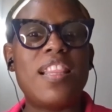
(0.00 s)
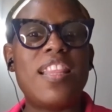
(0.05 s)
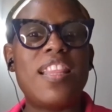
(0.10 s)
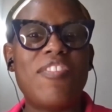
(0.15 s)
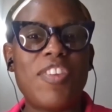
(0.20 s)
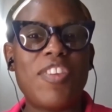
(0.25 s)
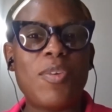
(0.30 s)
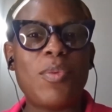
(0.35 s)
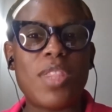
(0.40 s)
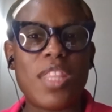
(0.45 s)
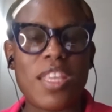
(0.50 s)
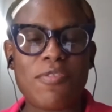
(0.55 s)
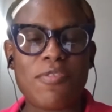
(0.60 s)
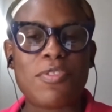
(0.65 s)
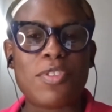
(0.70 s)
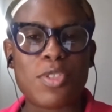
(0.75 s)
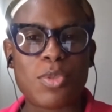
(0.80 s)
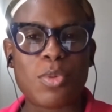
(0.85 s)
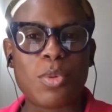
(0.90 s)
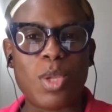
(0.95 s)
living with it
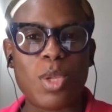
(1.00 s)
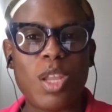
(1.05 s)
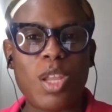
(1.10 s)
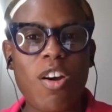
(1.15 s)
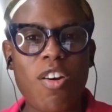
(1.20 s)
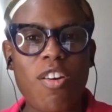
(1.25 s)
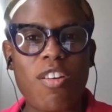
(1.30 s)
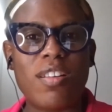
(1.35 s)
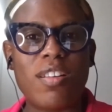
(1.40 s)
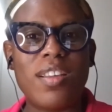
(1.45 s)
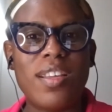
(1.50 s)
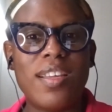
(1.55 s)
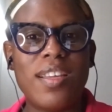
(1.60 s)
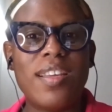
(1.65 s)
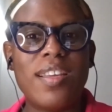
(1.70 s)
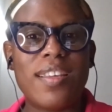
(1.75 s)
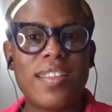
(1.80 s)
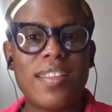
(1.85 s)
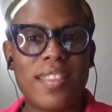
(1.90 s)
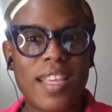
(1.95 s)
for so long,
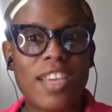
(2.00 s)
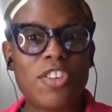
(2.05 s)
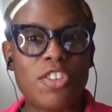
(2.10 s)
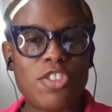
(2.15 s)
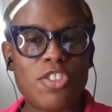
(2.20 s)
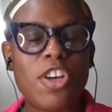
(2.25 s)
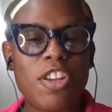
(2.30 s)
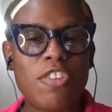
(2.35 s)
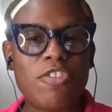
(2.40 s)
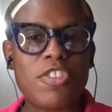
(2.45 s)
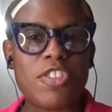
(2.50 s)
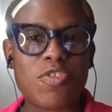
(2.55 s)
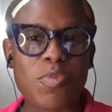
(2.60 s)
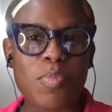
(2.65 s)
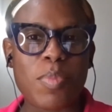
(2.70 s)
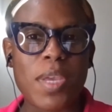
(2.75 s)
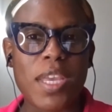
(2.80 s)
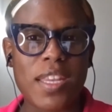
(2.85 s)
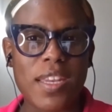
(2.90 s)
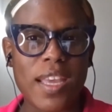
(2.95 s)
that your tolerance
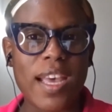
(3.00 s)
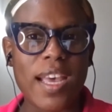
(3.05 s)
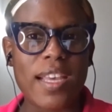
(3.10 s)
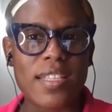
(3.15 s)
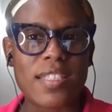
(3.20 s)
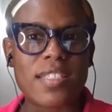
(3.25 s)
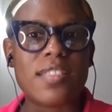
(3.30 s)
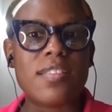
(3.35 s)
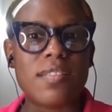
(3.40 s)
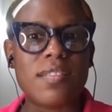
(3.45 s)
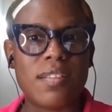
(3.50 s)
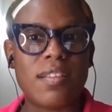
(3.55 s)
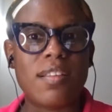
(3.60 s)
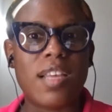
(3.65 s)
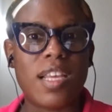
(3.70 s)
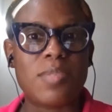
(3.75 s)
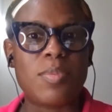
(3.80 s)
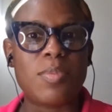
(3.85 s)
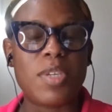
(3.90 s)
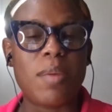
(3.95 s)
for pain has
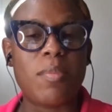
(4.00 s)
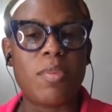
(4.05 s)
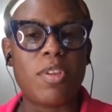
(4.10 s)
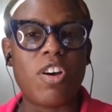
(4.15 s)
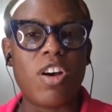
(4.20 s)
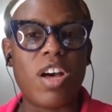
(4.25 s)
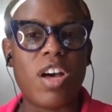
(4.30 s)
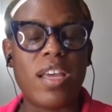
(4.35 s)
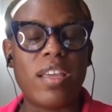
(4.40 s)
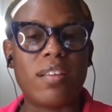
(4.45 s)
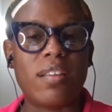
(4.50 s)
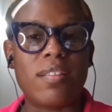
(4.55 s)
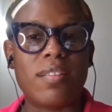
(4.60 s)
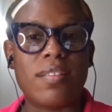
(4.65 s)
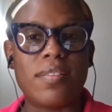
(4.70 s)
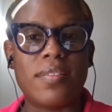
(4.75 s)
become a lot higher.